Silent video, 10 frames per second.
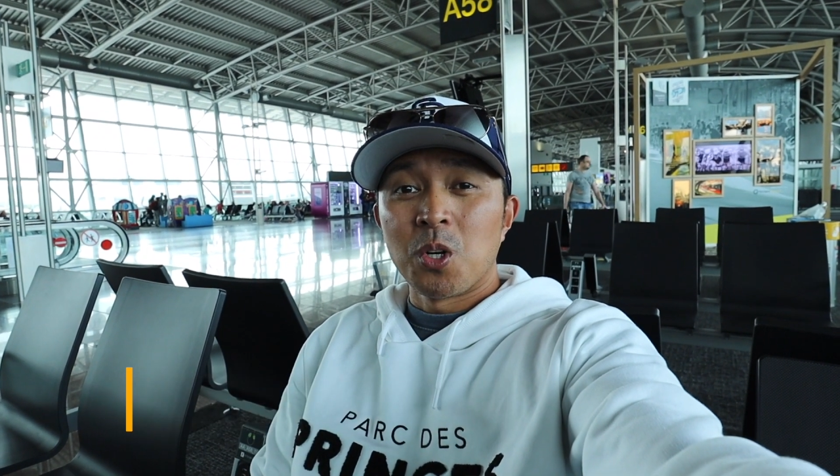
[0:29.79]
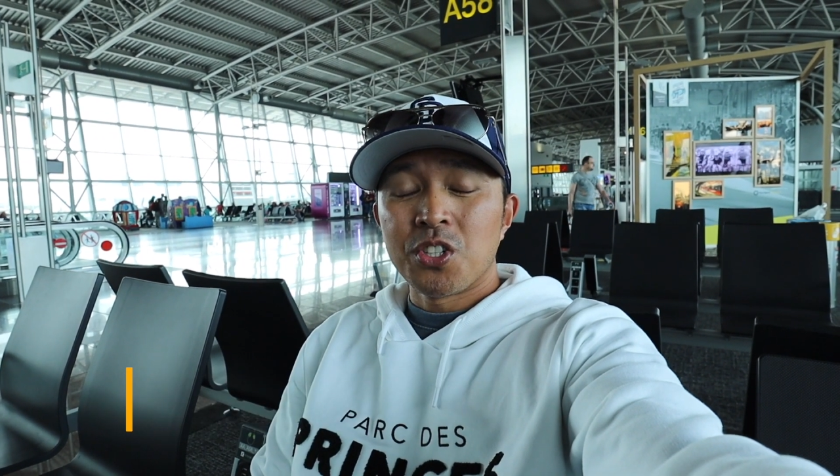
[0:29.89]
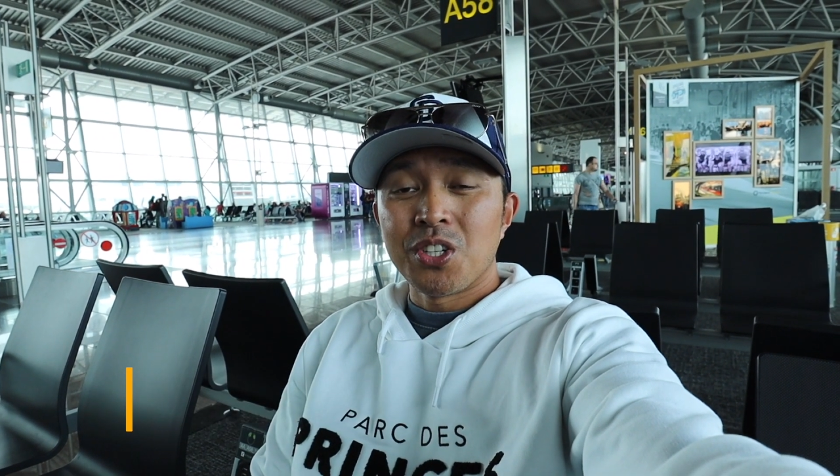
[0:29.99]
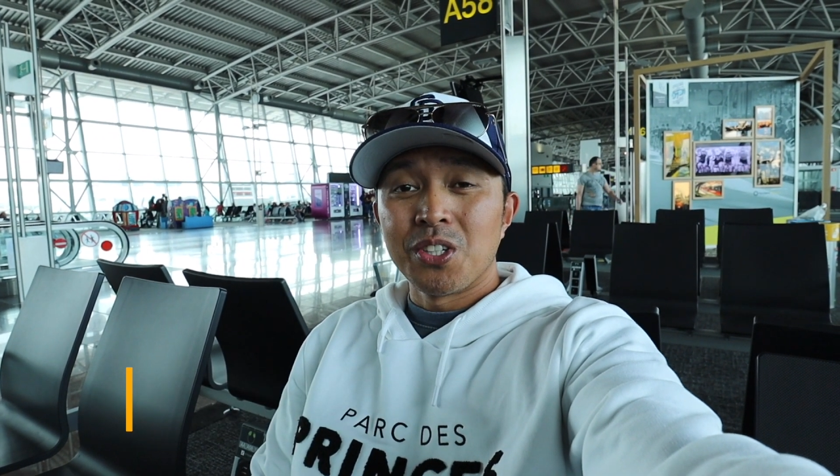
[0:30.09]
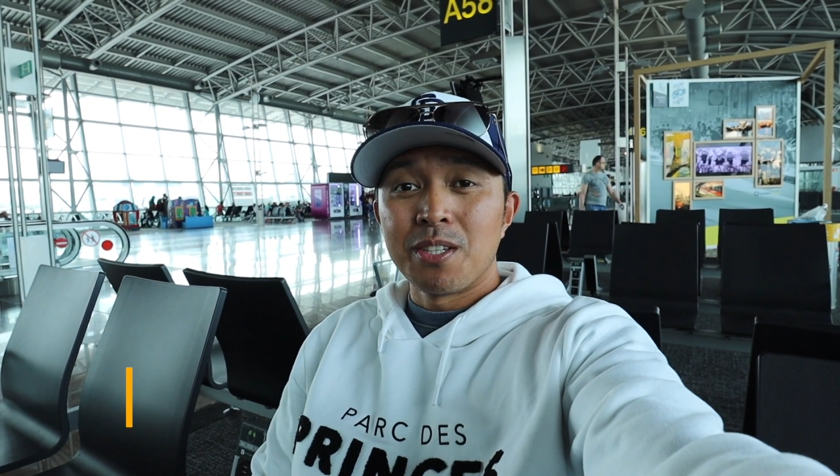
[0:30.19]

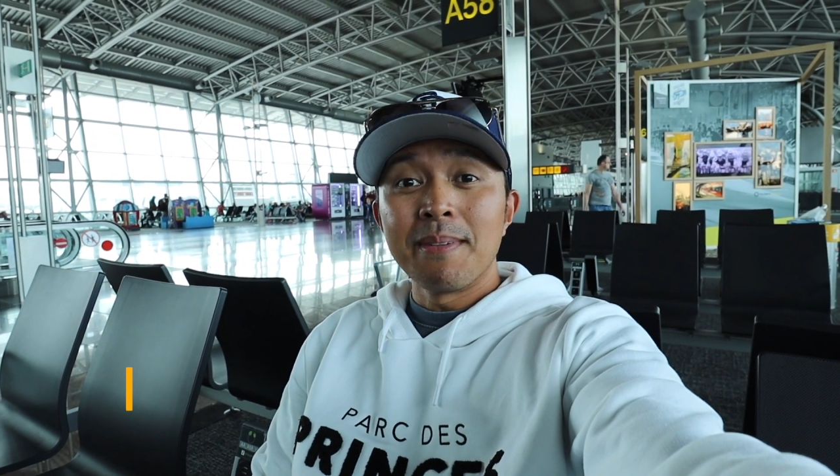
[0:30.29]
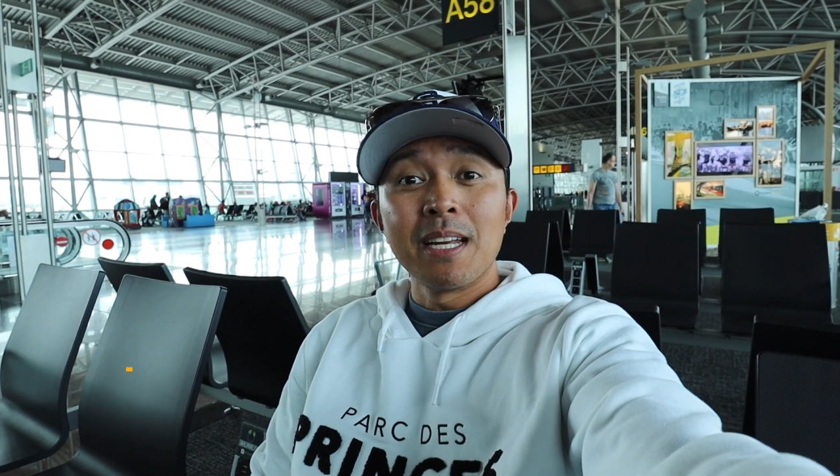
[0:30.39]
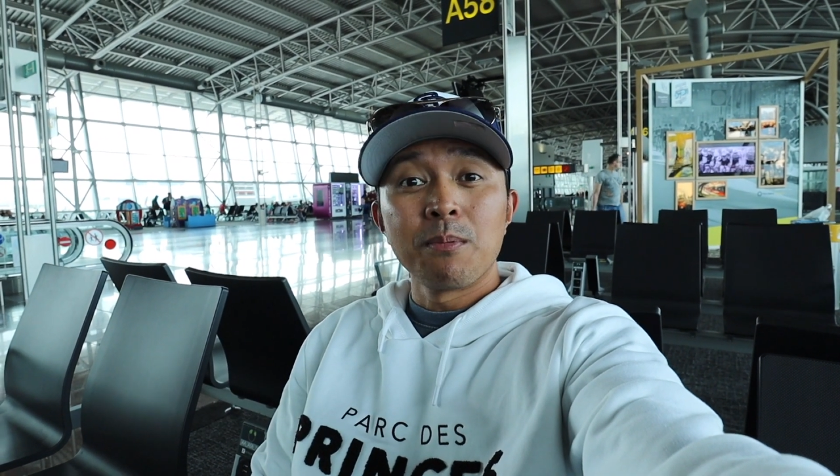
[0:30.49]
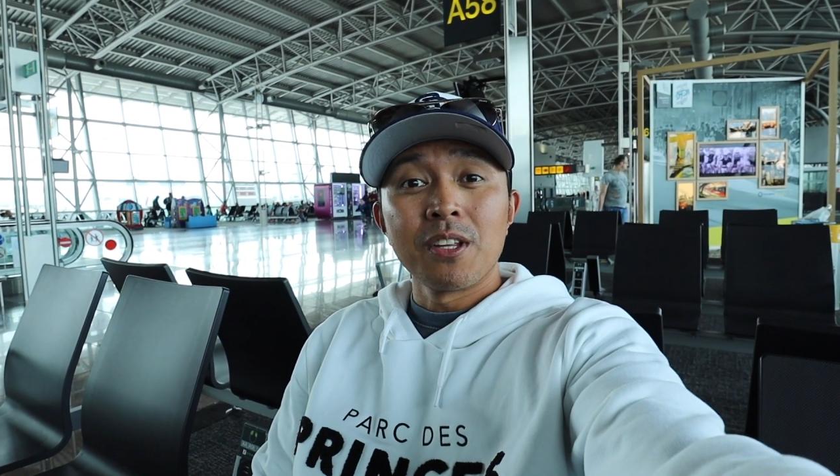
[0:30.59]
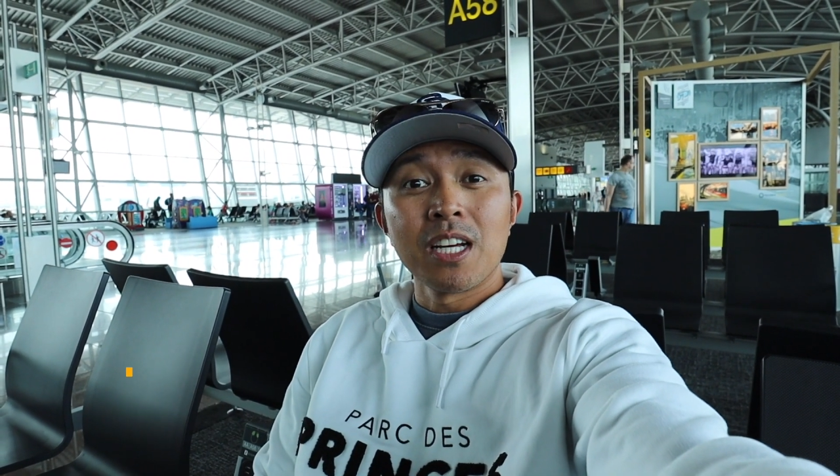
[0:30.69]
Portugal to
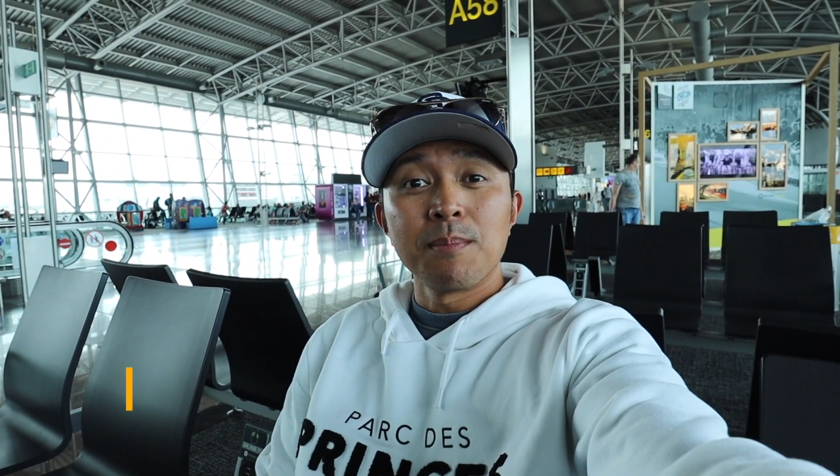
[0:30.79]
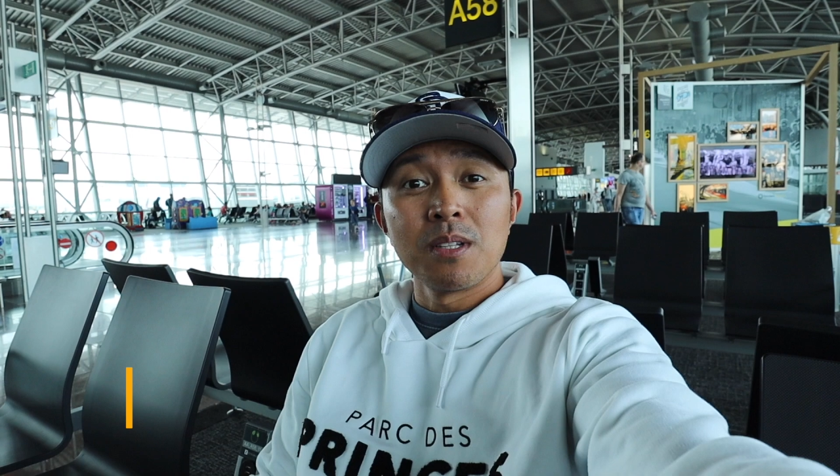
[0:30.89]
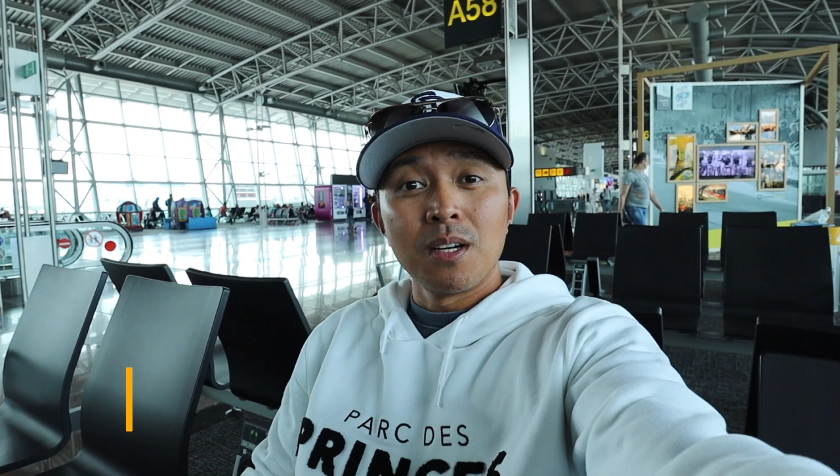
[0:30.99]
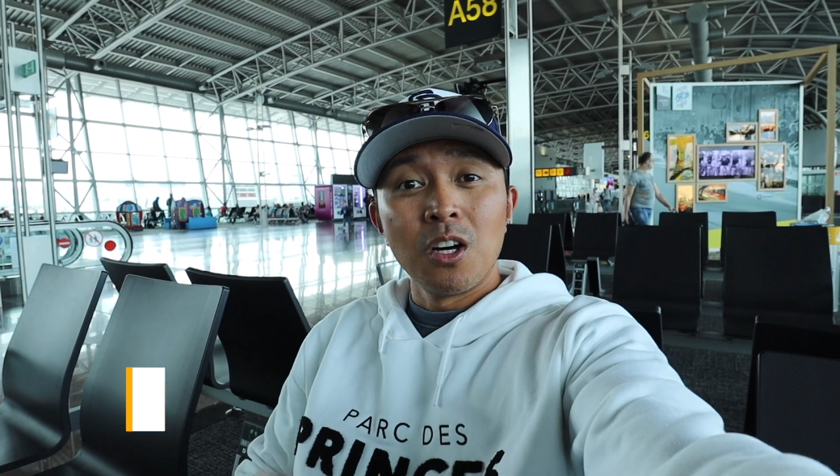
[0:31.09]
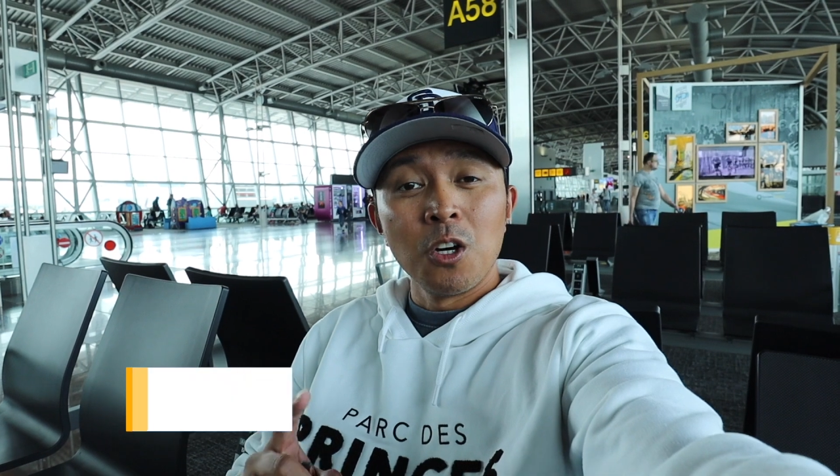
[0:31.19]
meet up with a
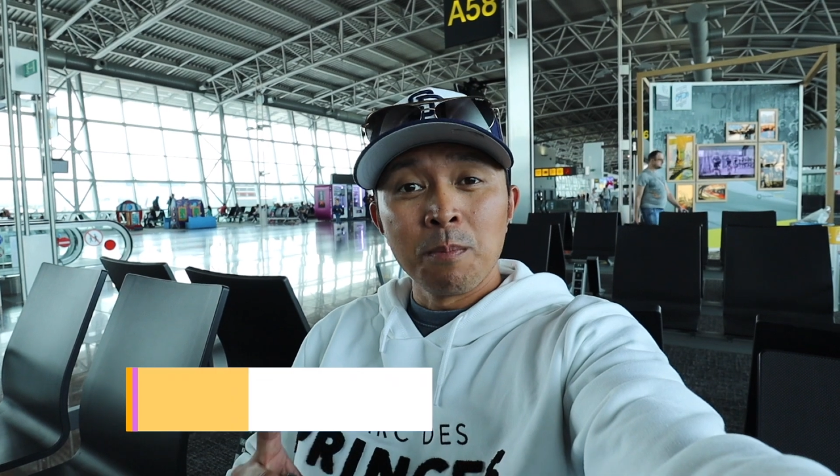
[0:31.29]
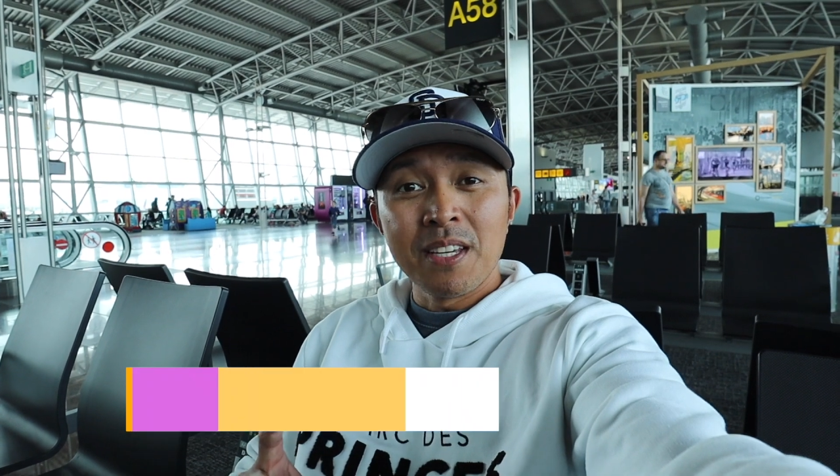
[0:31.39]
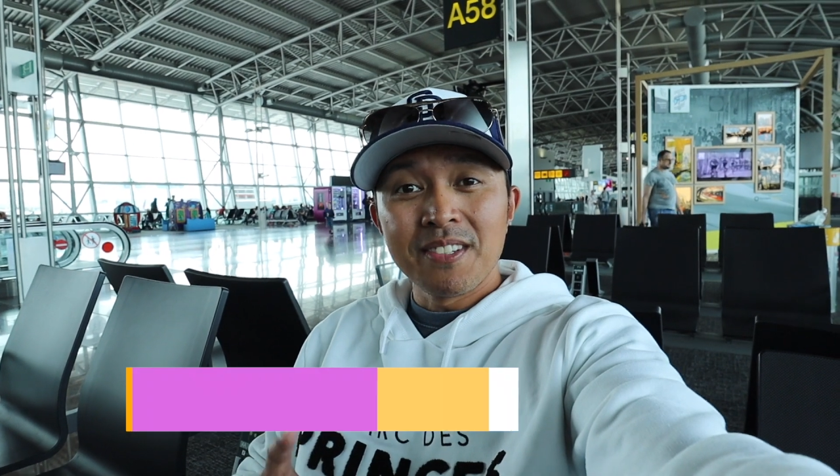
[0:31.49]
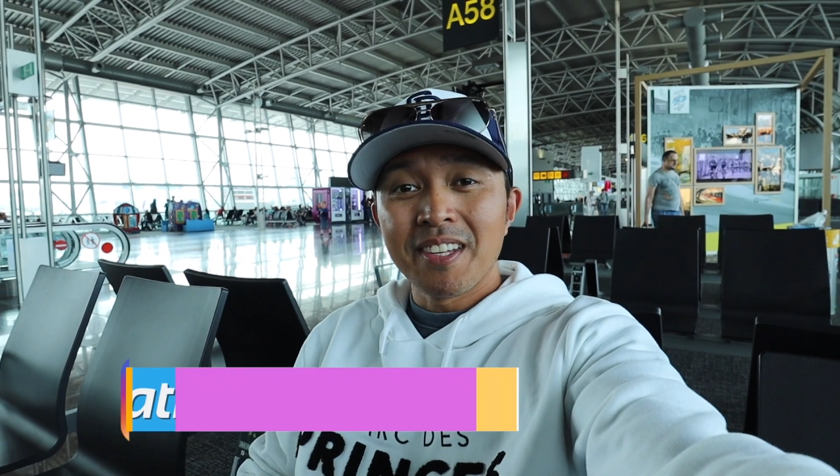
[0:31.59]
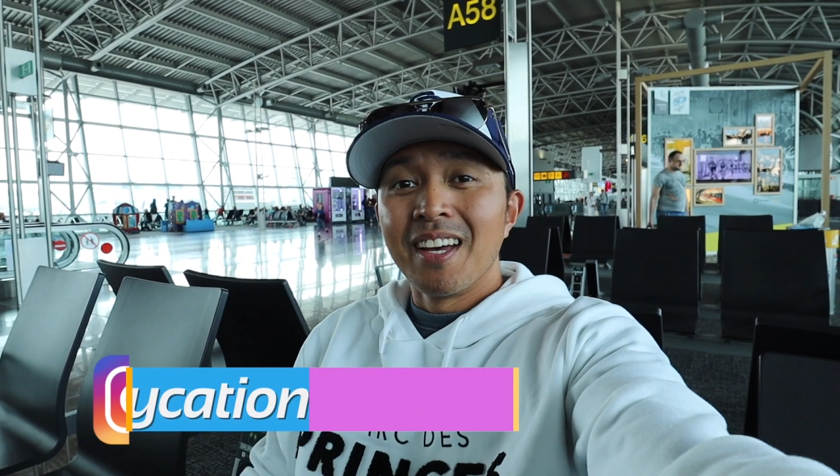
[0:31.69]
couple of
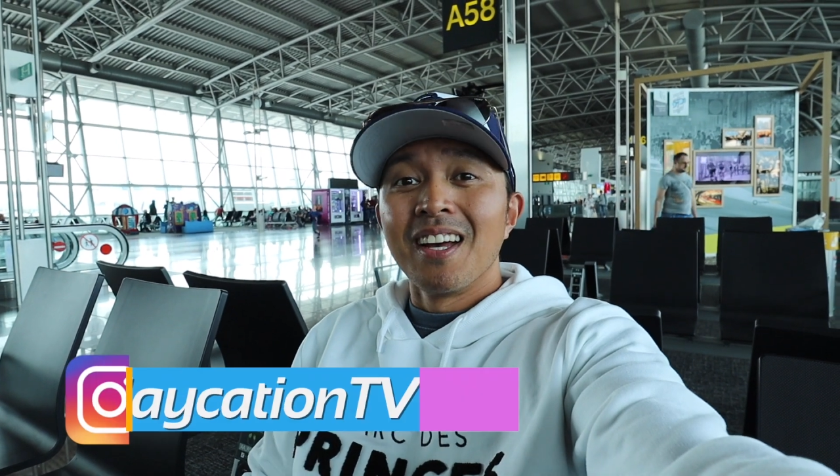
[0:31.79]
homies,